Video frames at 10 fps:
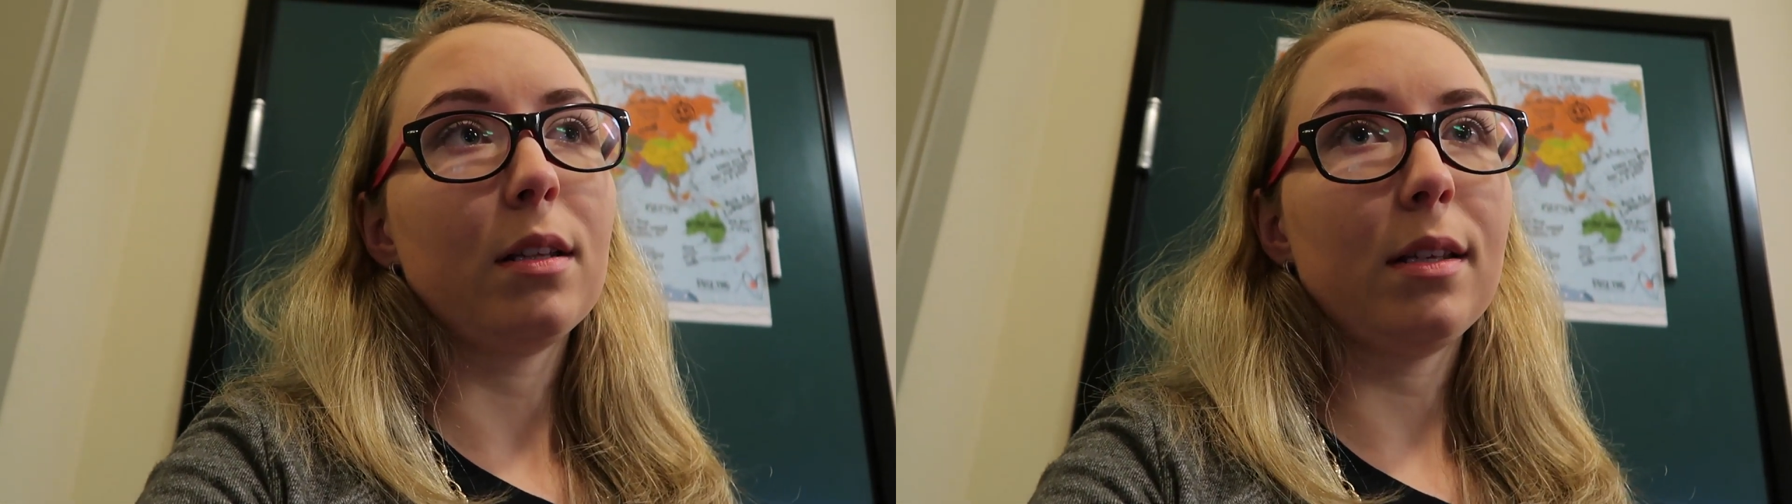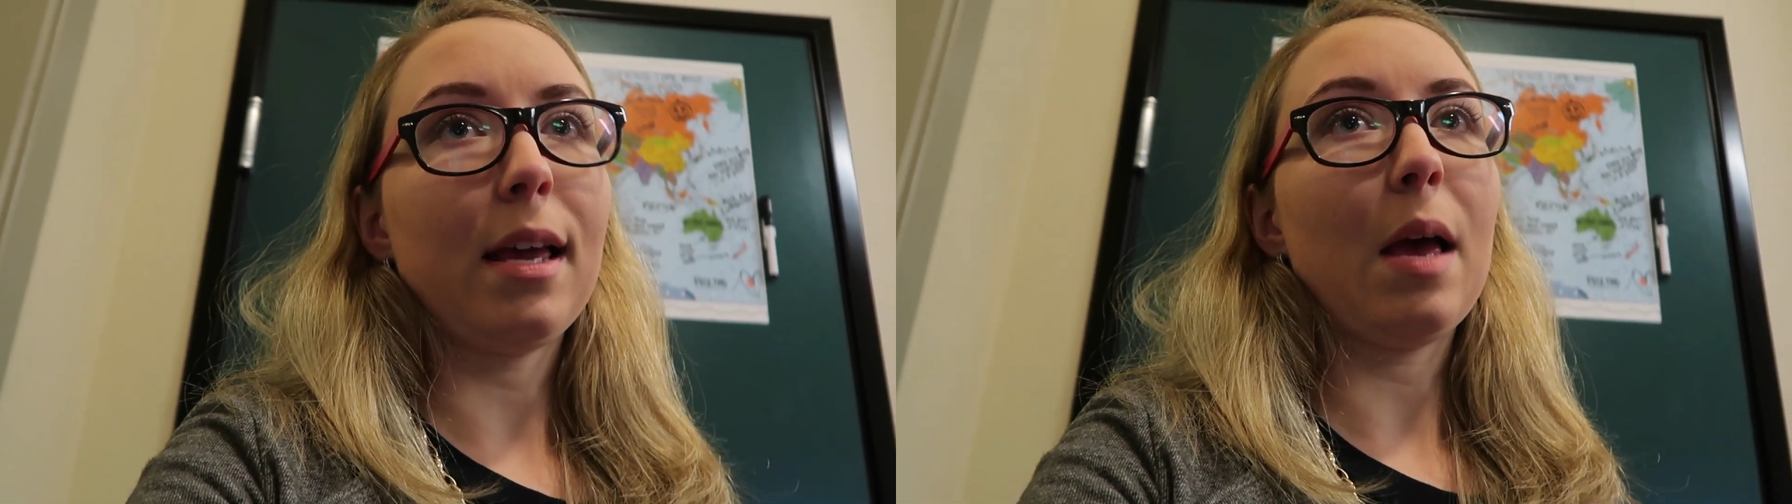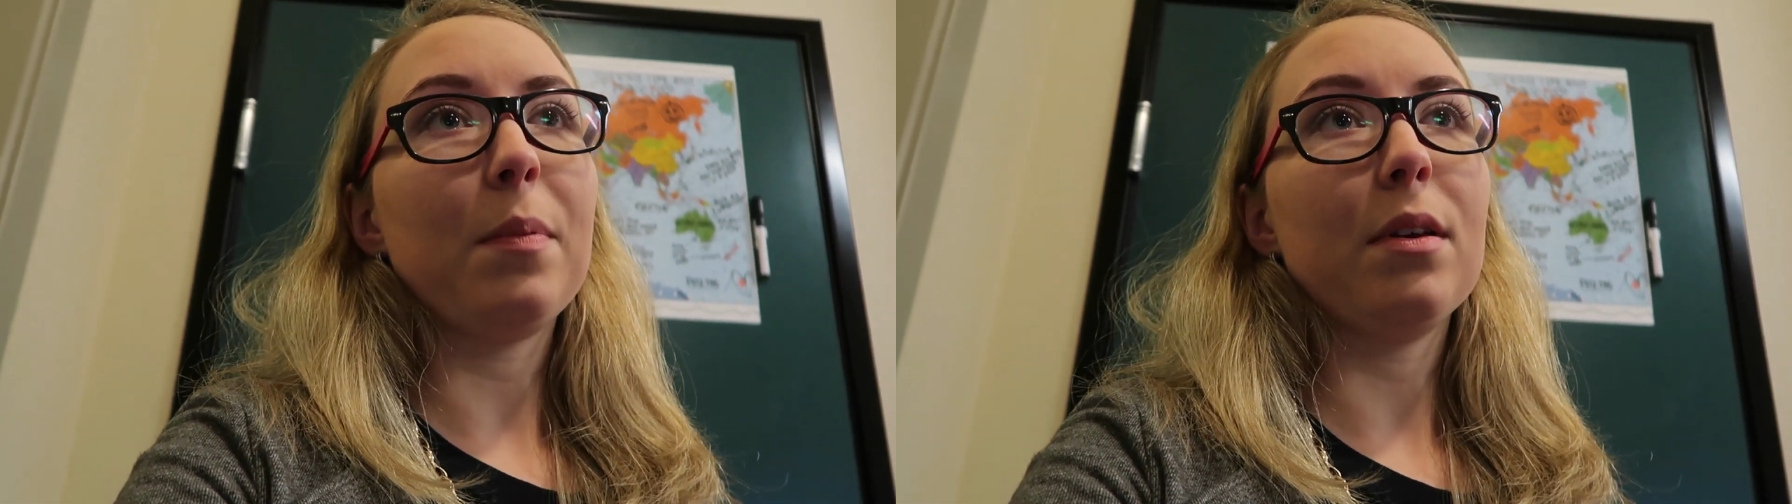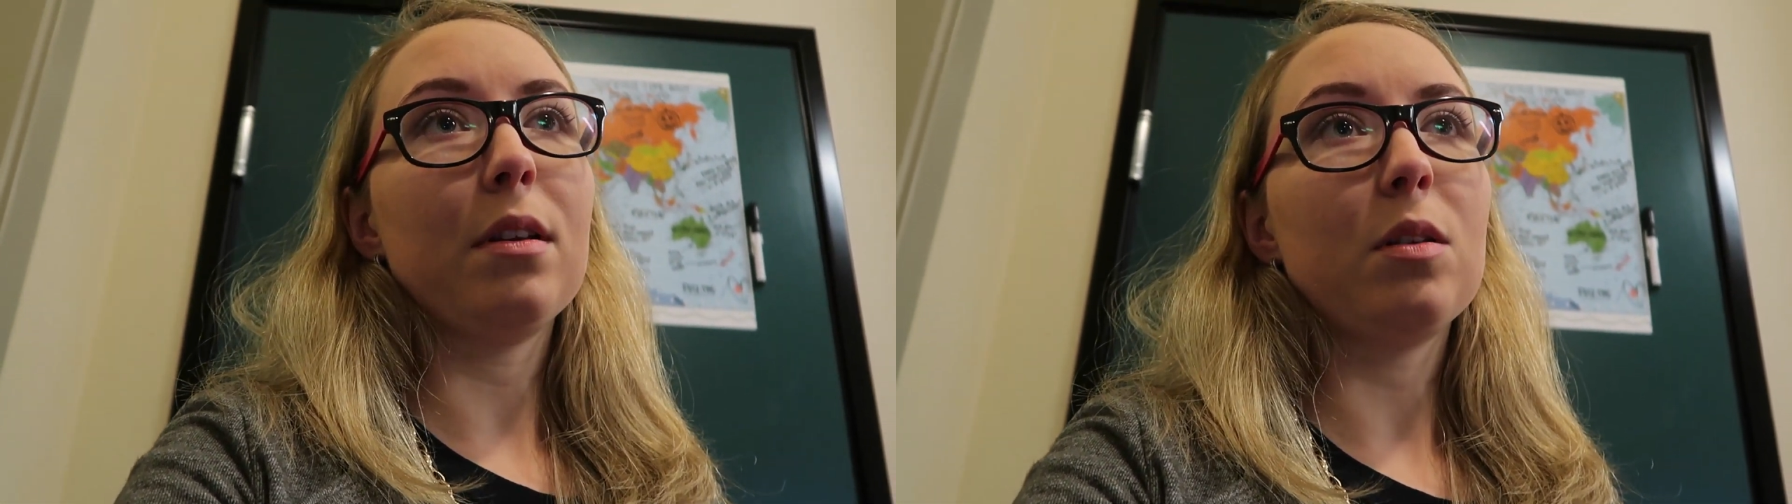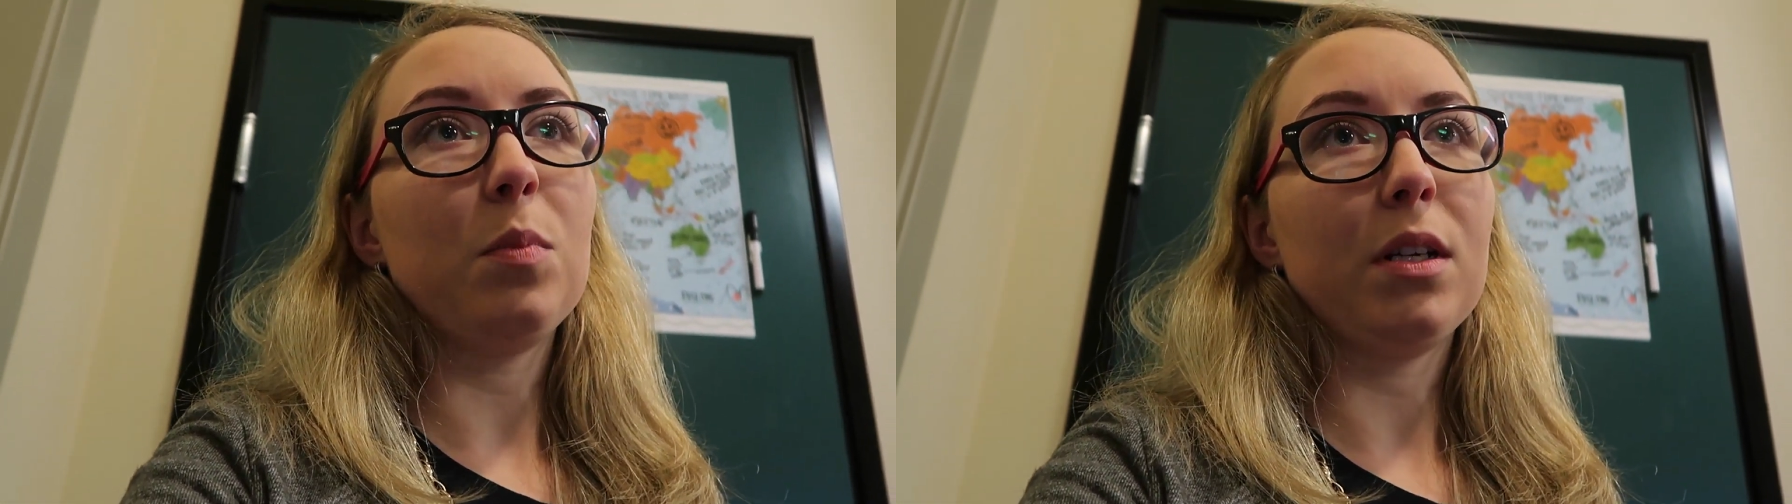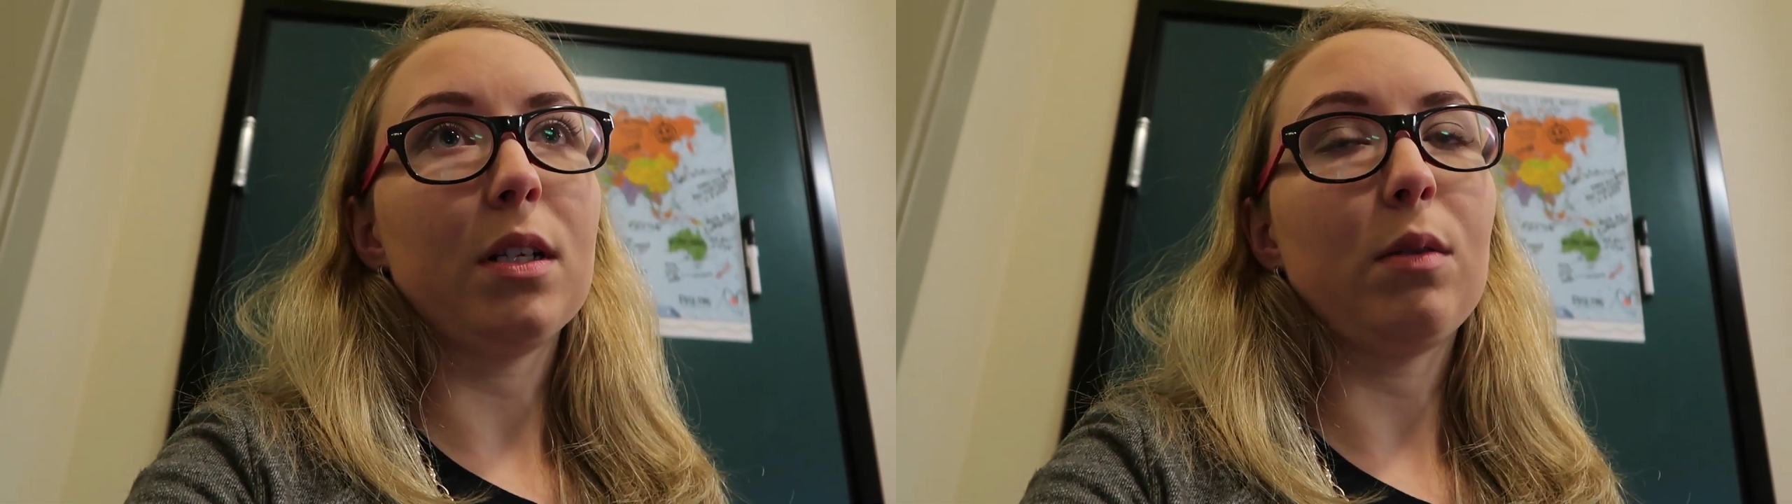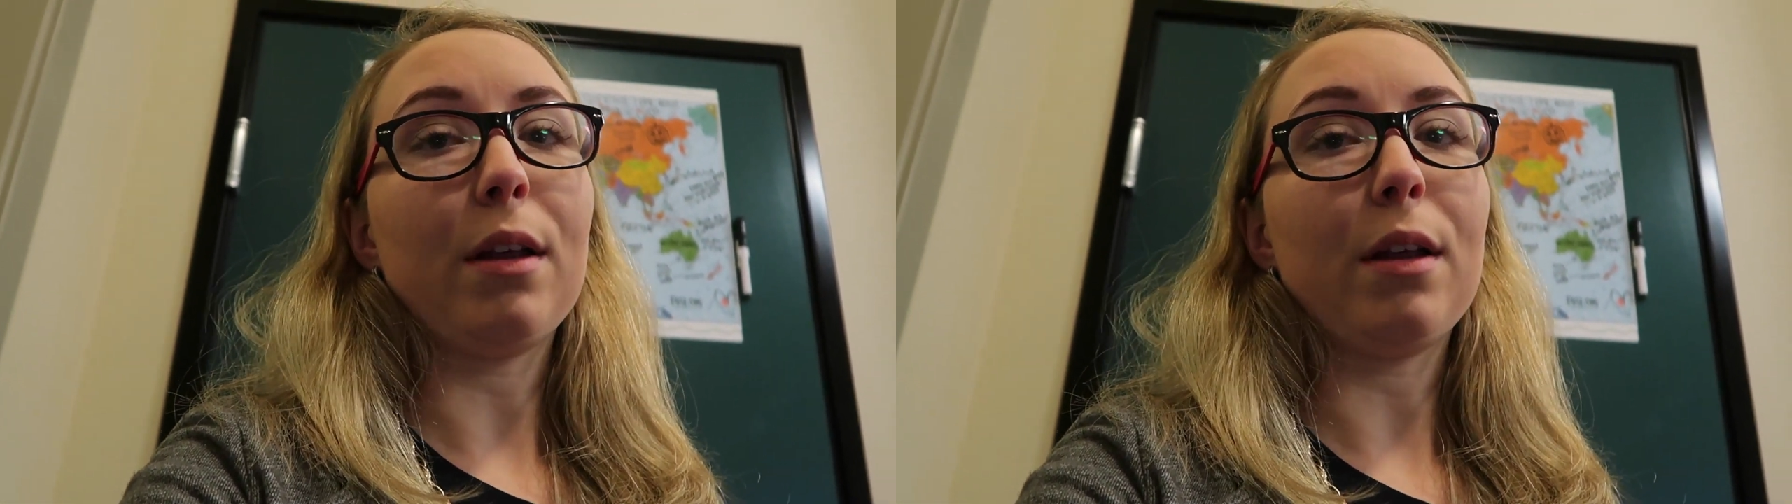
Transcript: This happened because